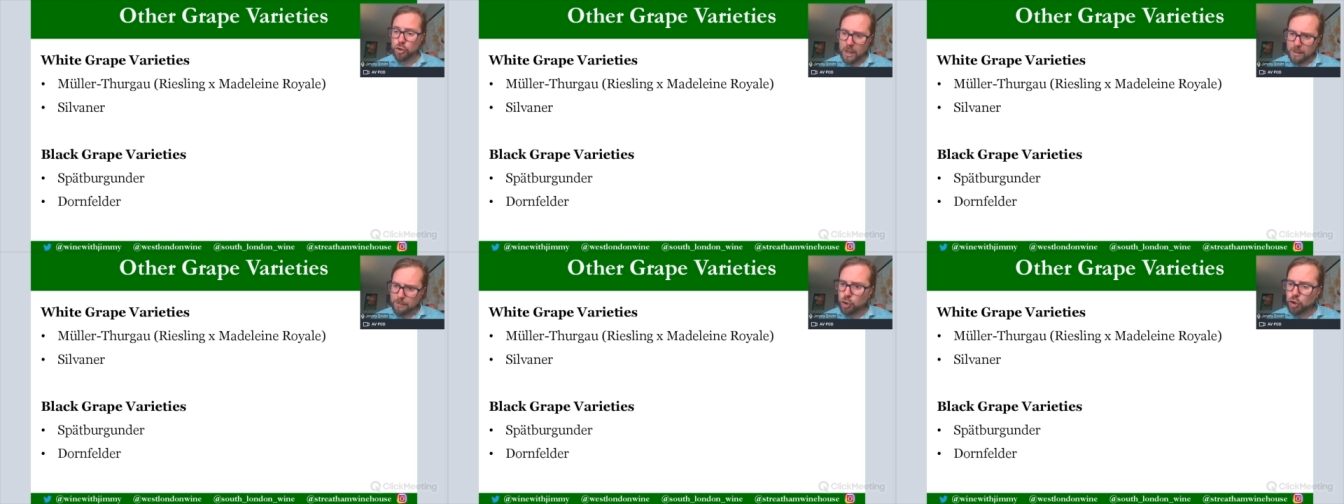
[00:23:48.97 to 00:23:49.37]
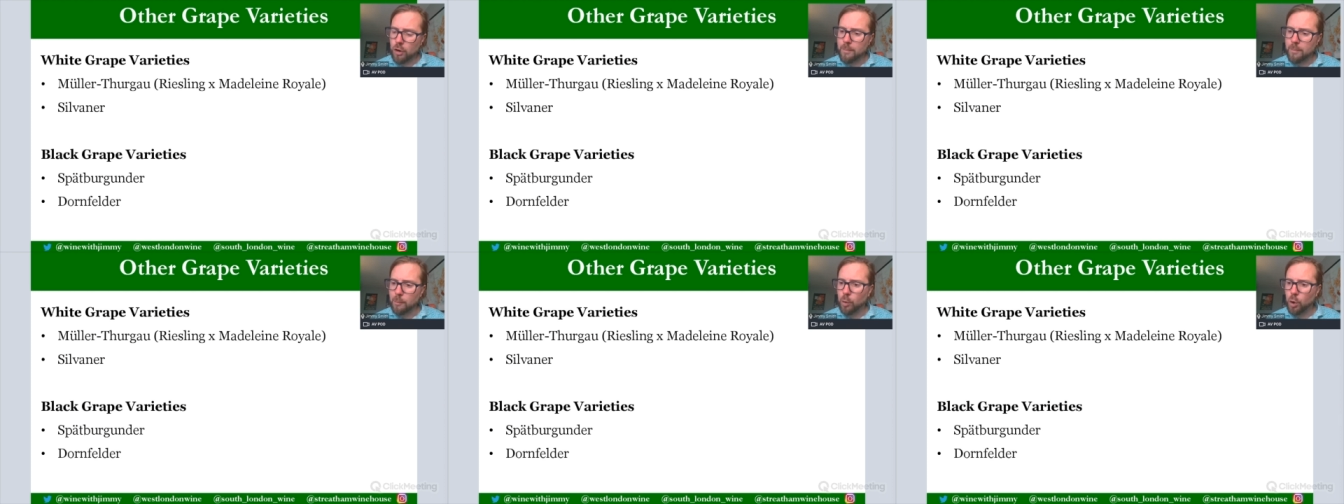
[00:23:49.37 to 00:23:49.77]
they
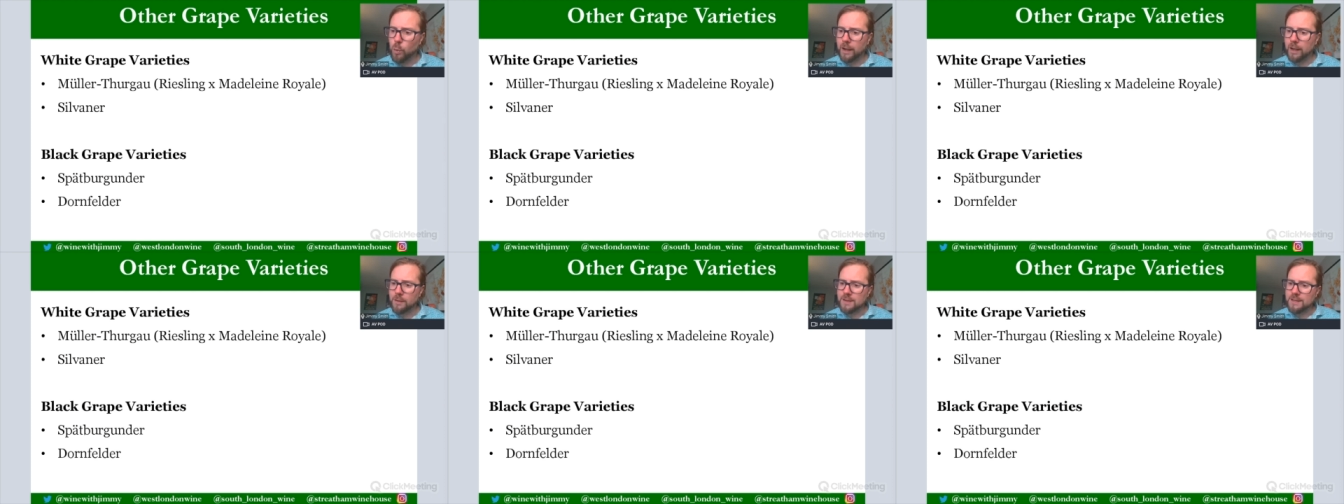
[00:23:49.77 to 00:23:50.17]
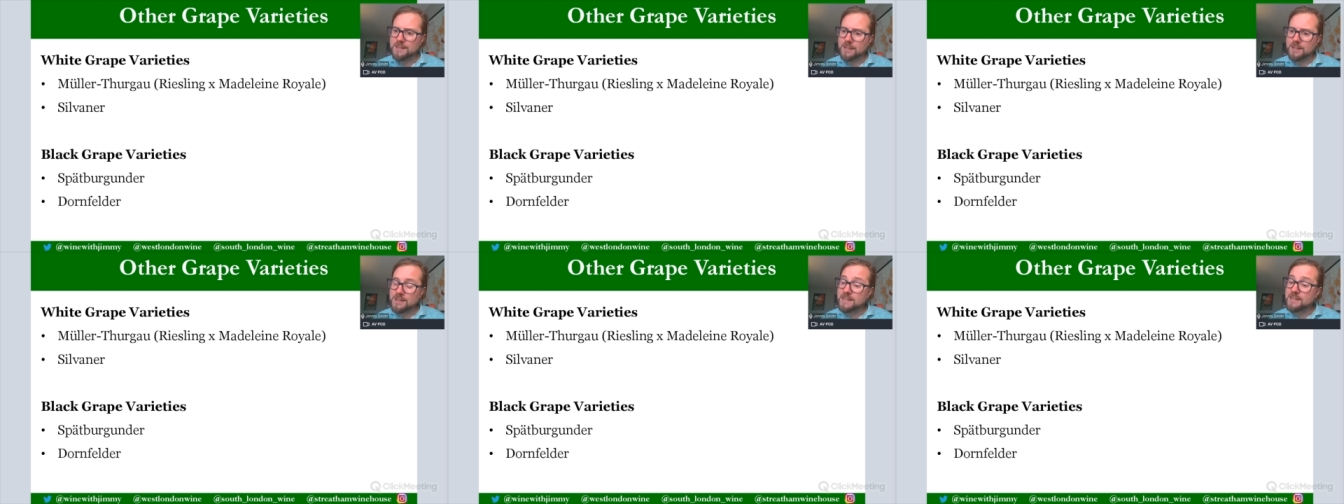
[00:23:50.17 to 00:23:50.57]
mature a bit more quicker. The
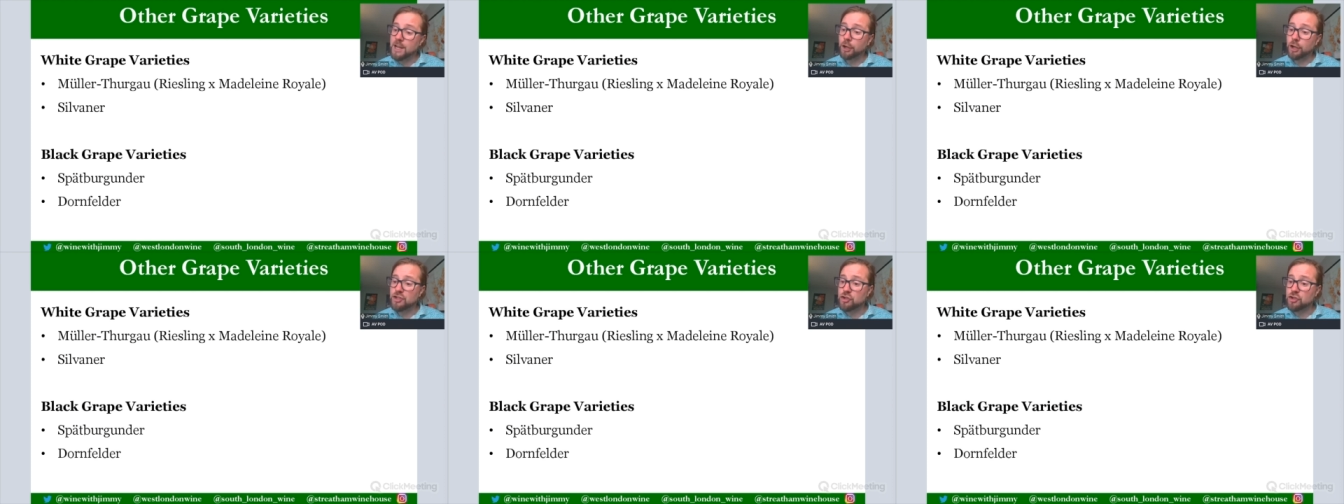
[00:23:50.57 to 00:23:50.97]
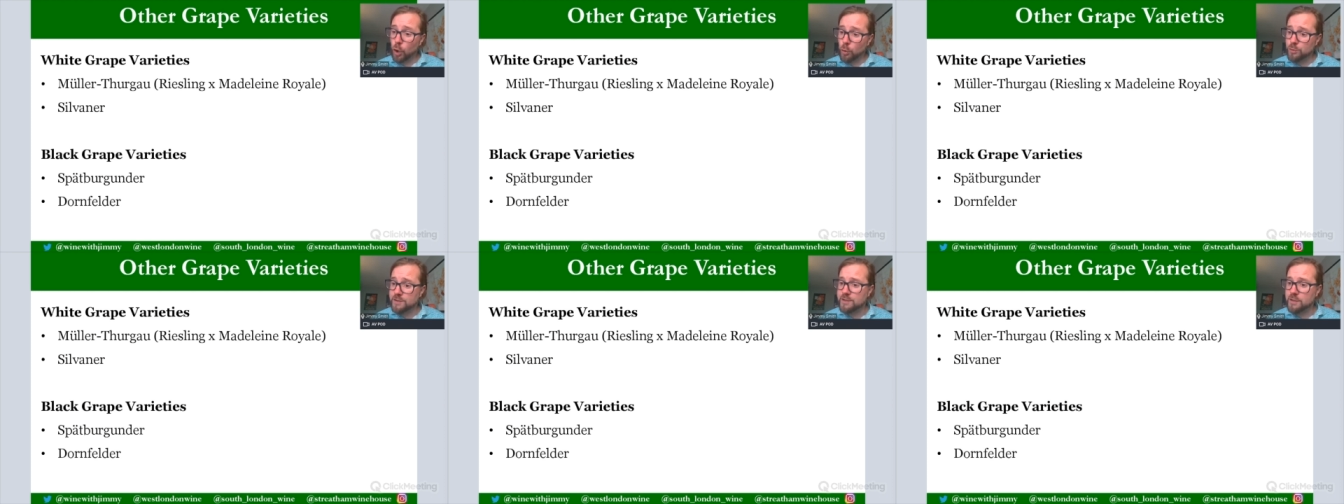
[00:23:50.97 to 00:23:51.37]
acidities aren't as
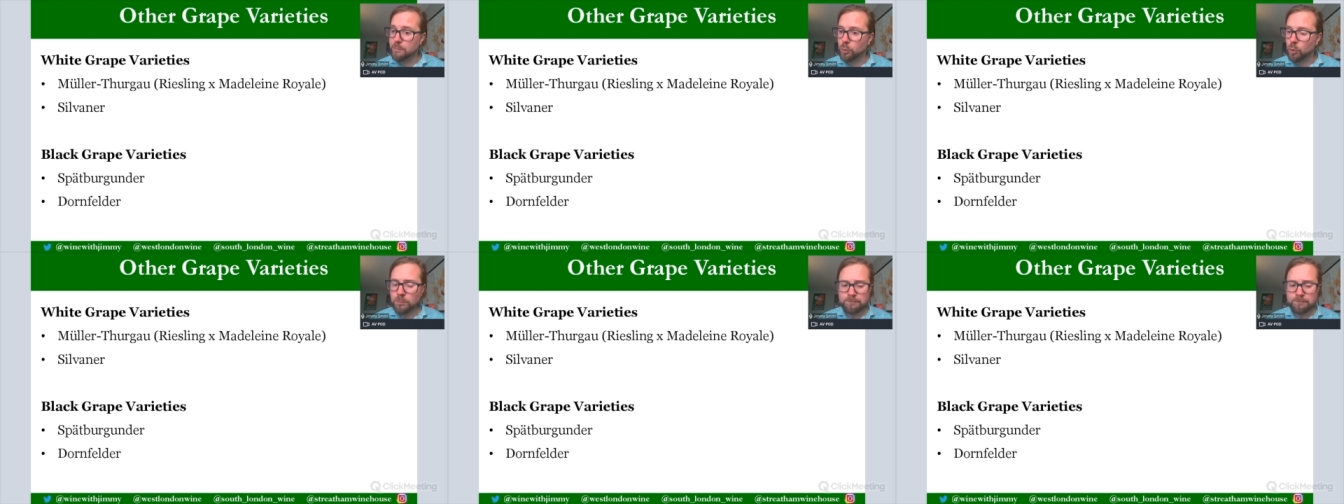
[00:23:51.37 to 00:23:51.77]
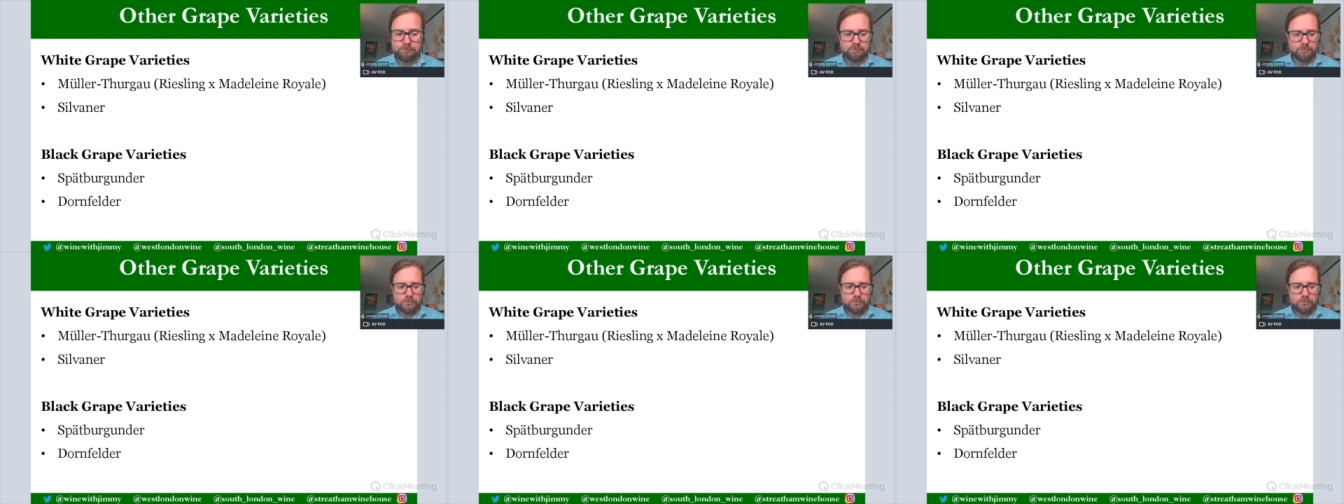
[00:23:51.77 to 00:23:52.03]
noticeable